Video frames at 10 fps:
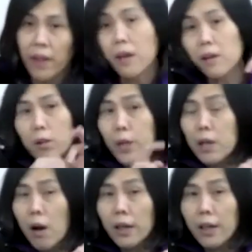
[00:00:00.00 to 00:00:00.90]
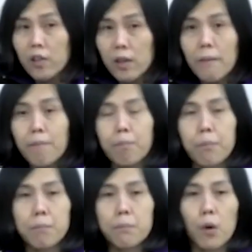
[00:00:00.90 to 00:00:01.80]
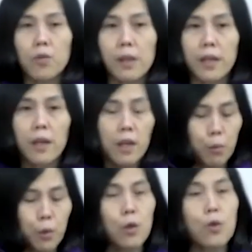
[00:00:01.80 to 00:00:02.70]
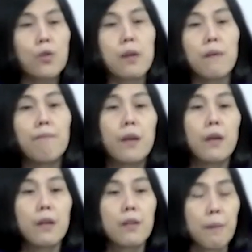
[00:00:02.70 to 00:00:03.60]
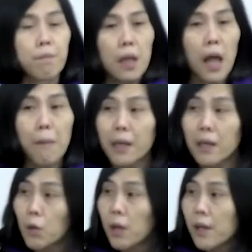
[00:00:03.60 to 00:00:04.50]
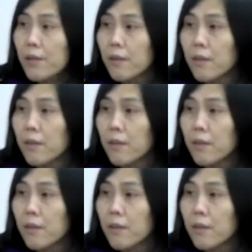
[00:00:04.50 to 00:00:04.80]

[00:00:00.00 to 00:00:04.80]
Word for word: There are three targets, but mostly we use a uh, subthalamic nucleus.